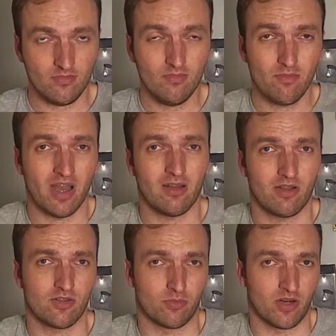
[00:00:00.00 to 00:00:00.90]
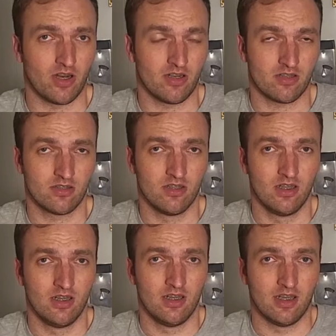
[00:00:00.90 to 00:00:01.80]
Palo Alto products,
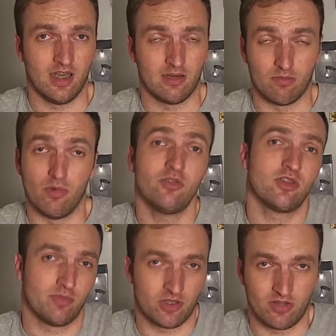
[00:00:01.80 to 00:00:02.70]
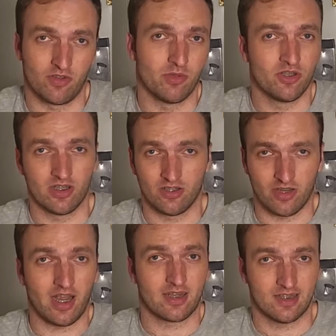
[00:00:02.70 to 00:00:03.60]
and most especially if you're using either
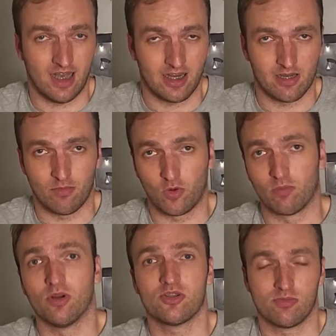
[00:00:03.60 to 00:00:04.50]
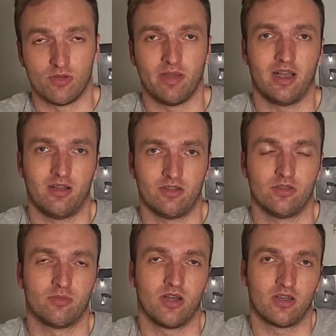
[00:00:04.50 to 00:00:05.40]
XIM or multiple Palo Alto
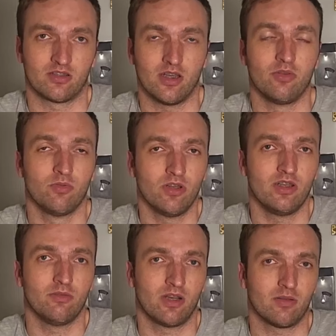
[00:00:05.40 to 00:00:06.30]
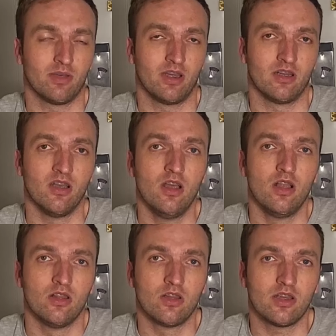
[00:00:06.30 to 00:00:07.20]
products. I would really recommend
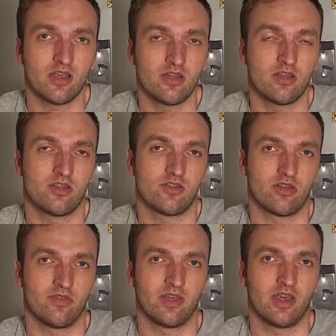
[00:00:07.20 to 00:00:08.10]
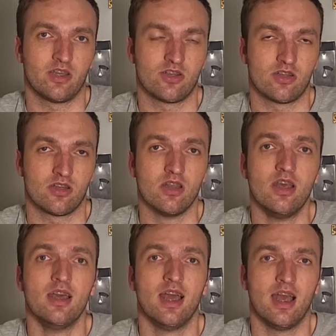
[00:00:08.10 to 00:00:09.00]
looking into this certification
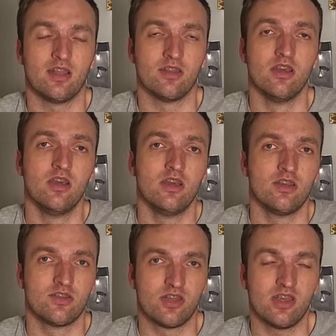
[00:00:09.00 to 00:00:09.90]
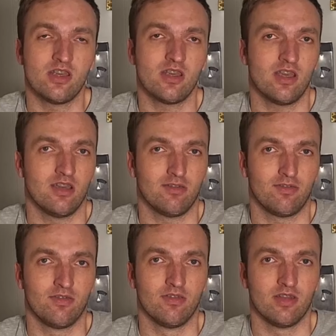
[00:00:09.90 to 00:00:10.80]
and seeing
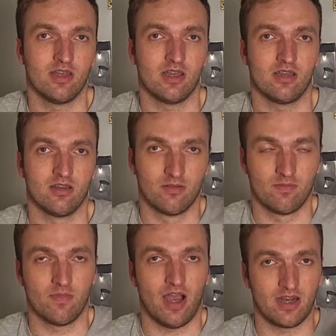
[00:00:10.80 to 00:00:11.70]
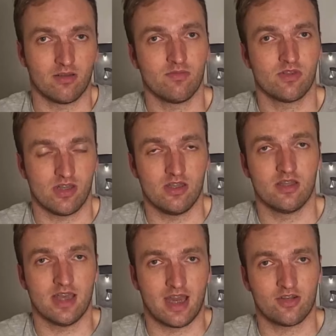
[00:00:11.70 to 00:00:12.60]
if the items in the
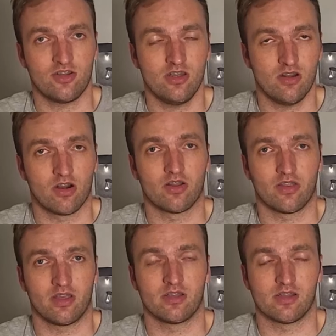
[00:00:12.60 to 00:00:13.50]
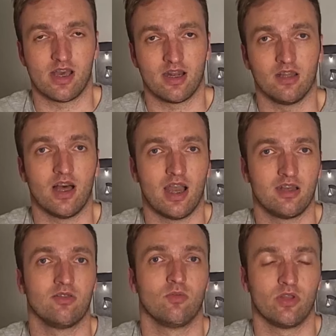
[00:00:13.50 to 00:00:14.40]
data sheet are things that
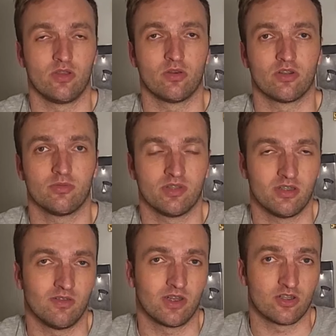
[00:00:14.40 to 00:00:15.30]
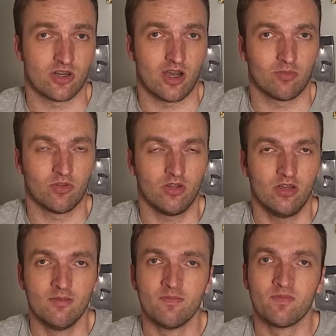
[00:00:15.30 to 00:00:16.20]
align with your specific job role.
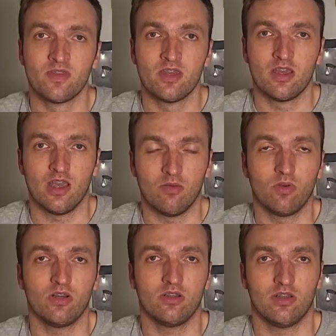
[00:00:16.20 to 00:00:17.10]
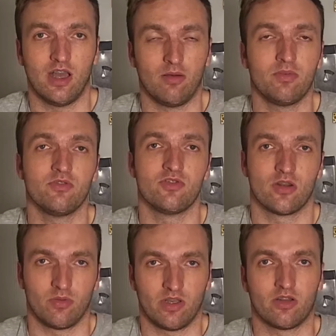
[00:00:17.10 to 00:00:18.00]
It will help you
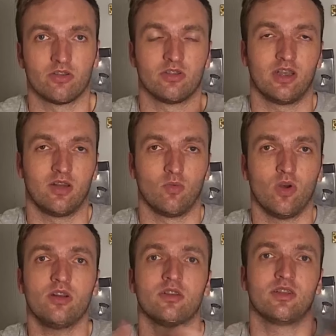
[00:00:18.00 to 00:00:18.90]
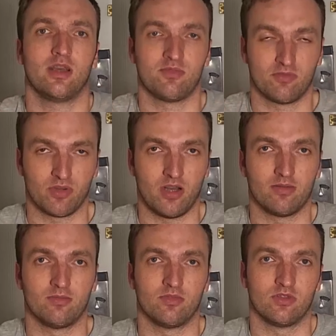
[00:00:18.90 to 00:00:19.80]
generally understand what are the types of
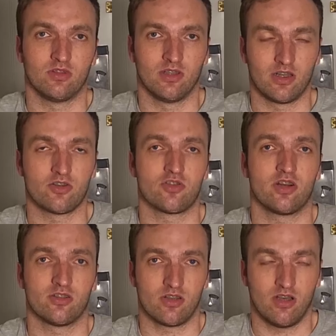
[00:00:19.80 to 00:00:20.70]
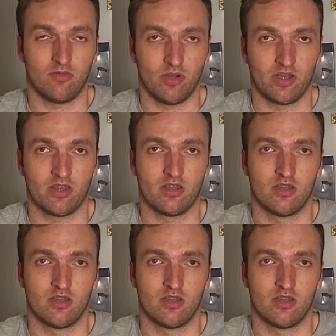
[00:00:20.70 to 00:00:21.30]
problems that you're trying to solve with